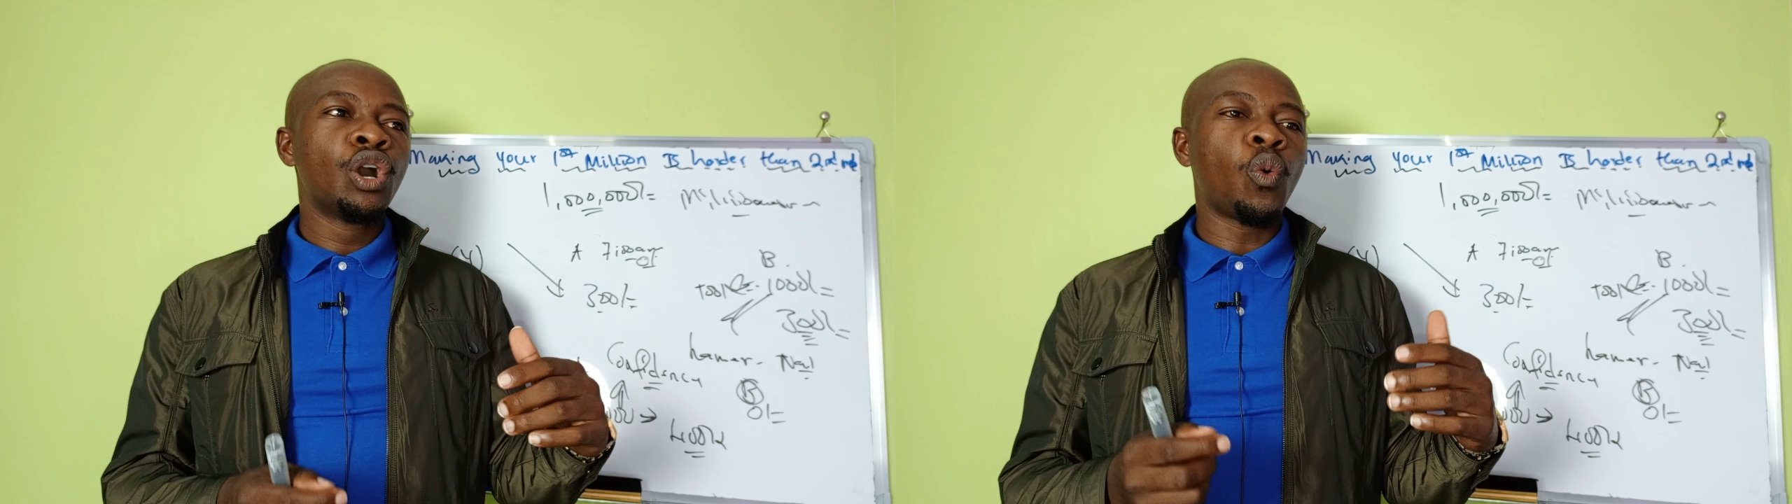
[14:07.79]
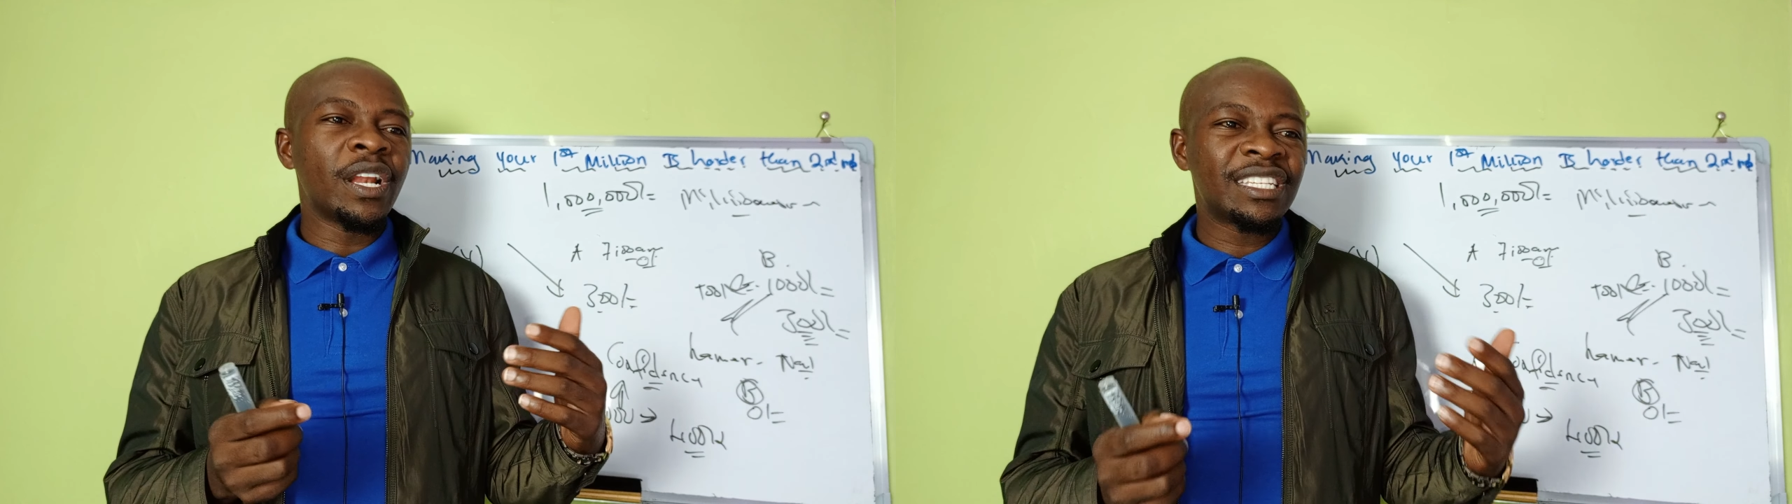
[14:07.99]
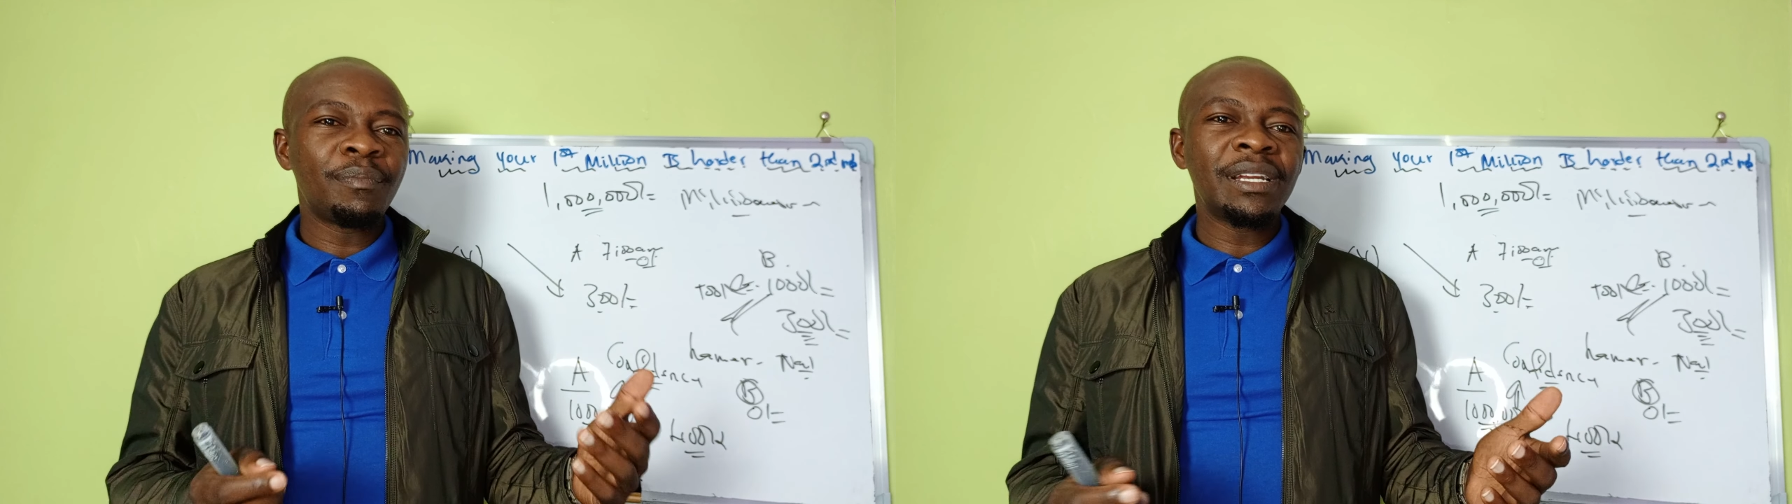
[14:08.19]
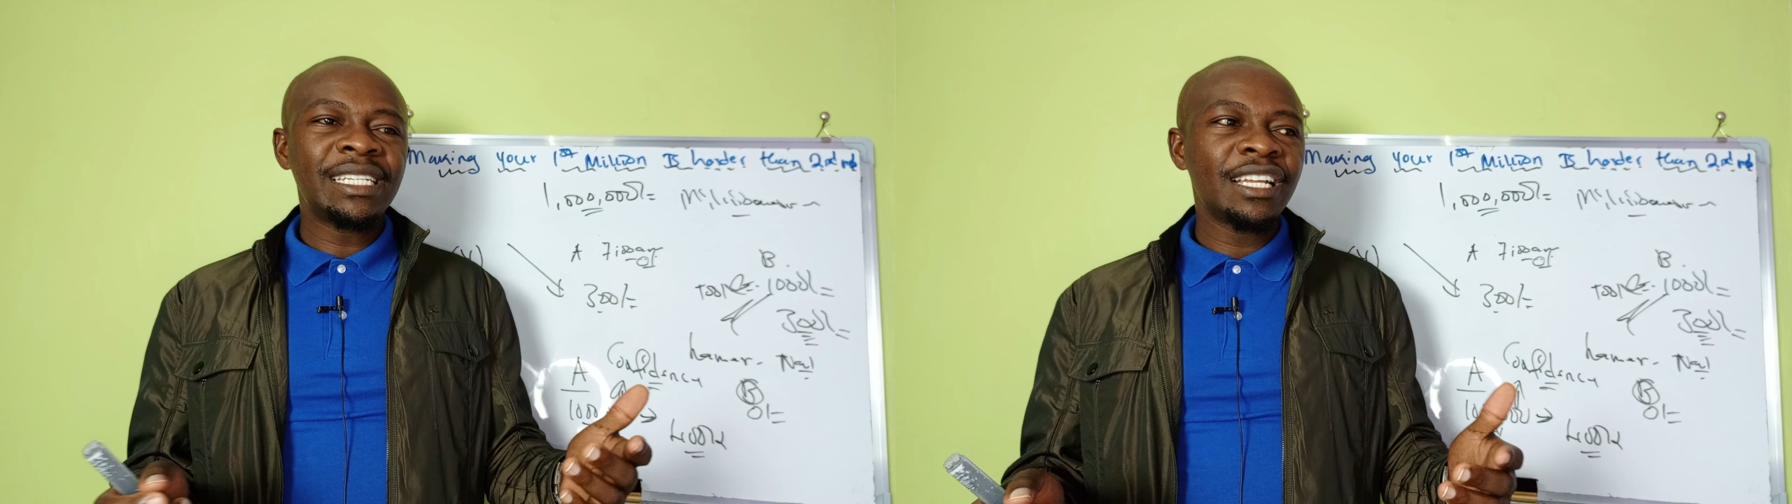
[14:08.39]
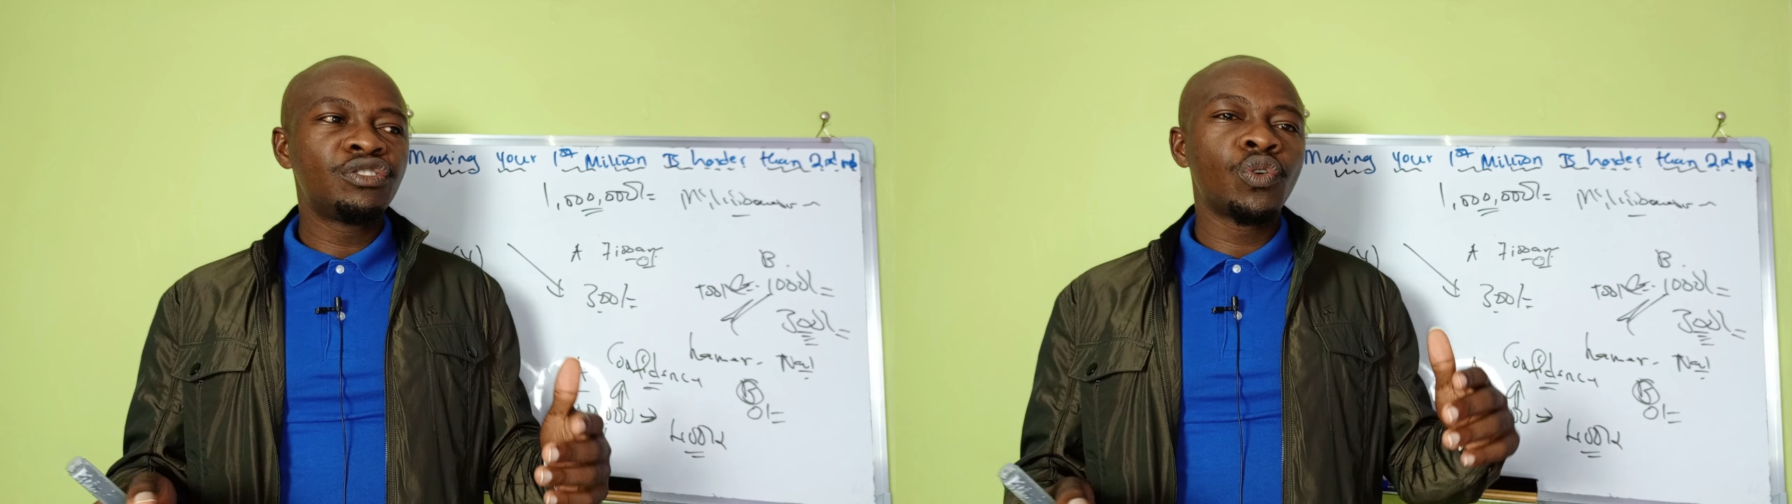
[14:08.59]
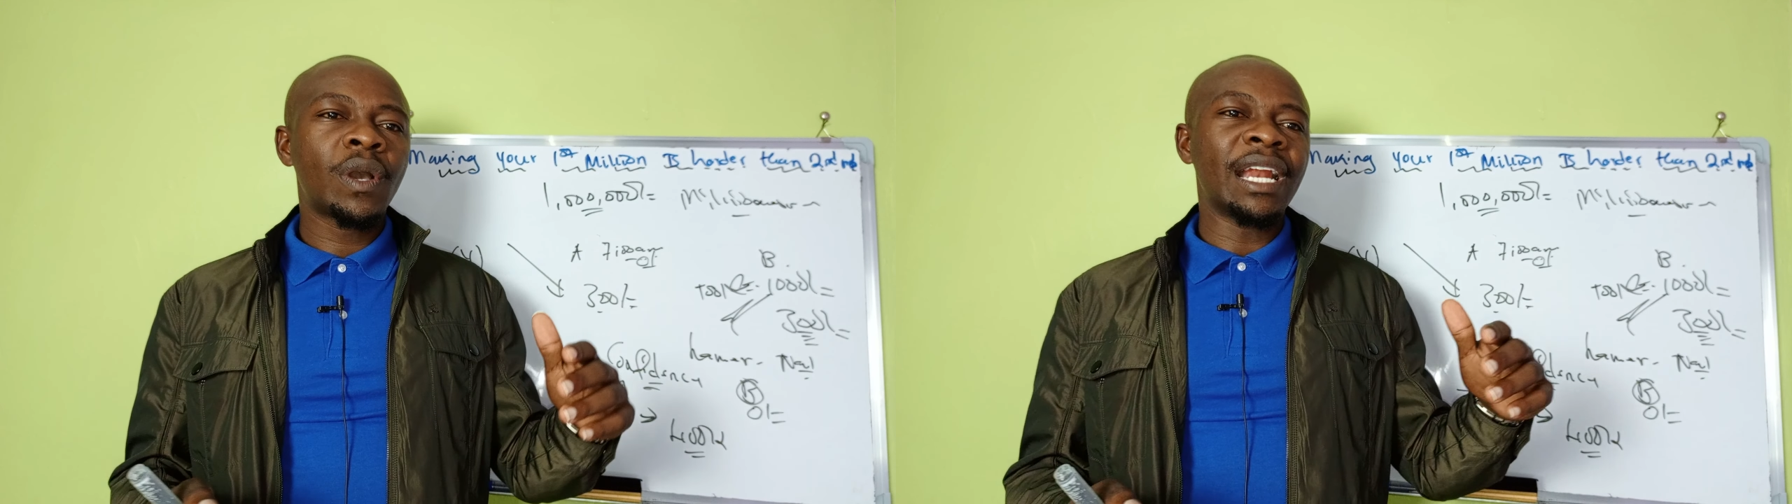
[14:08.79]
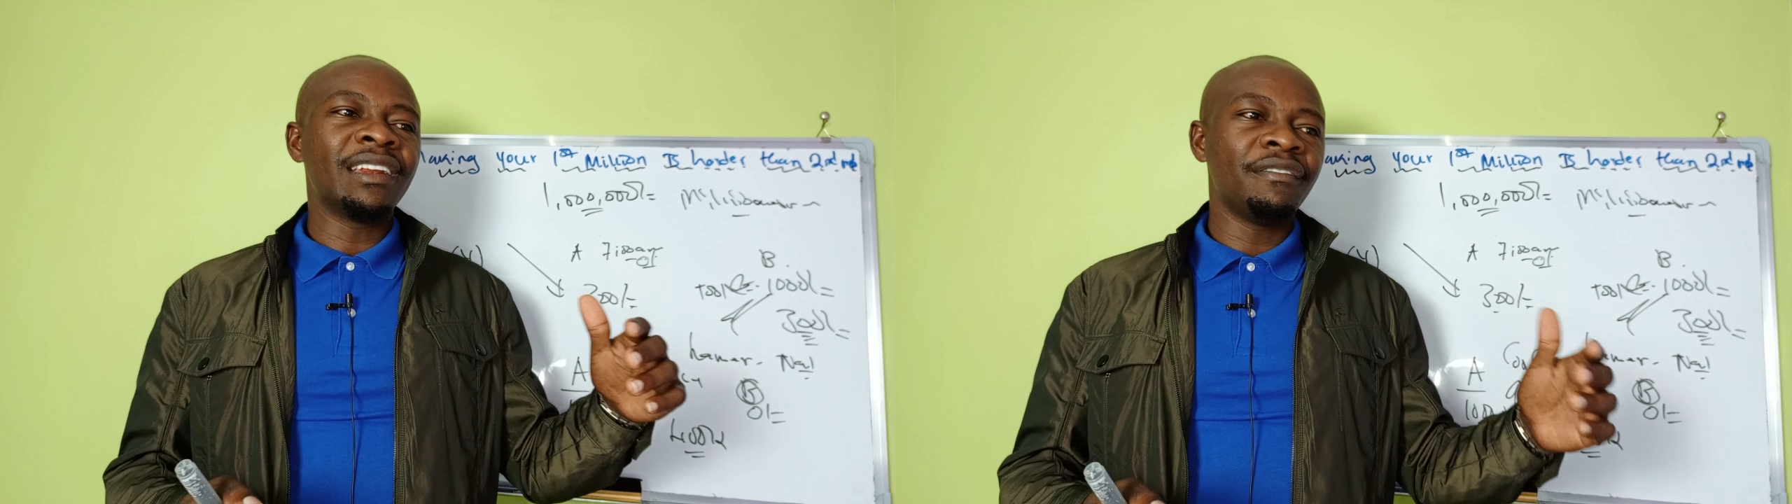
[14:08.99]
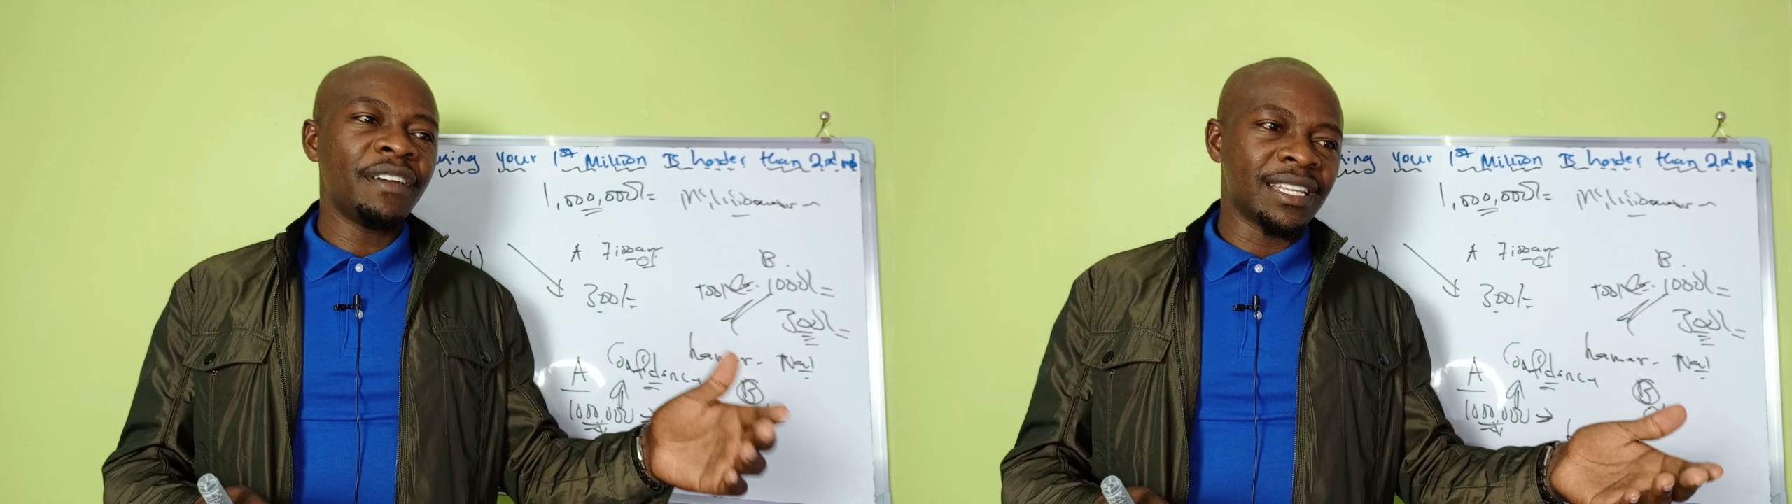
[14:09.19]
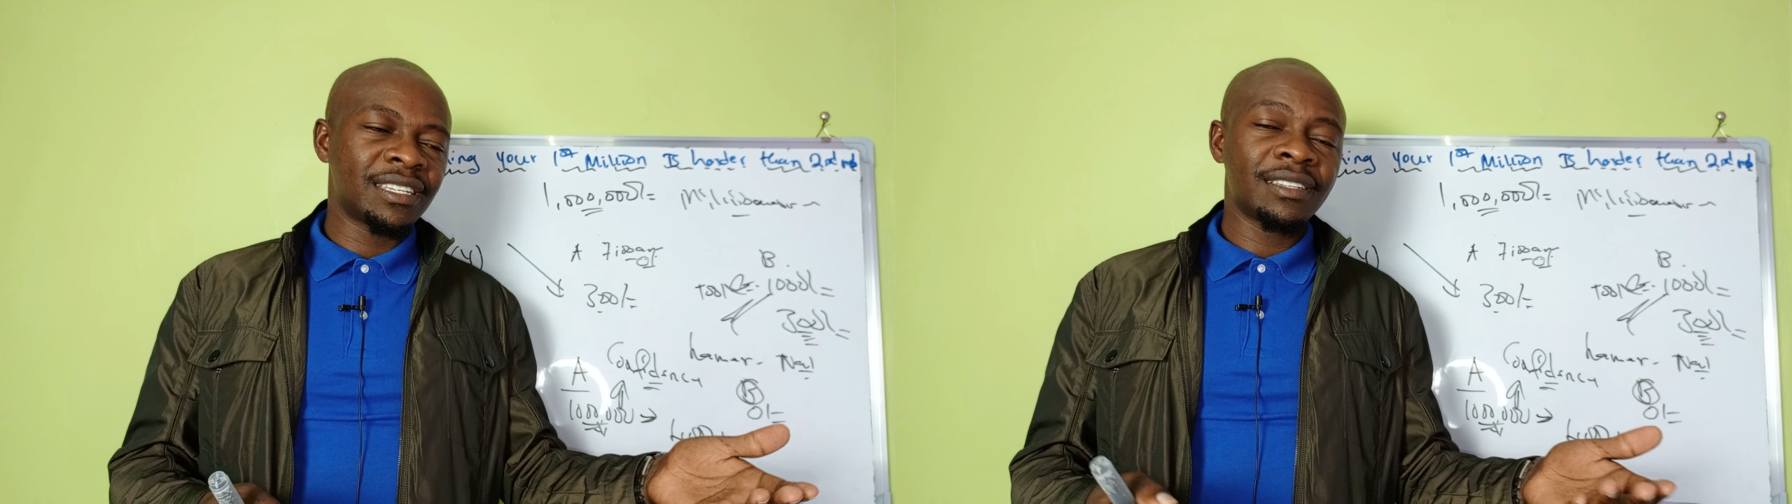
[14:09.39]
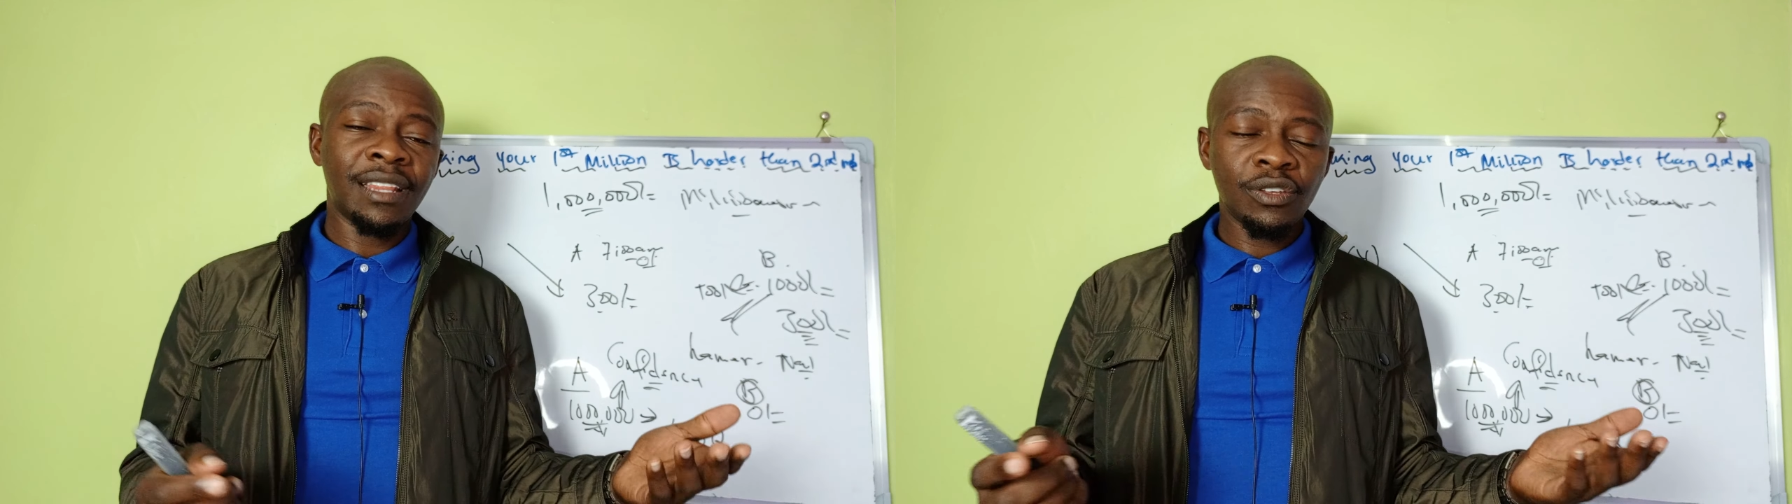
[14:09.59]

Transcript: when someone tells you you can can invest.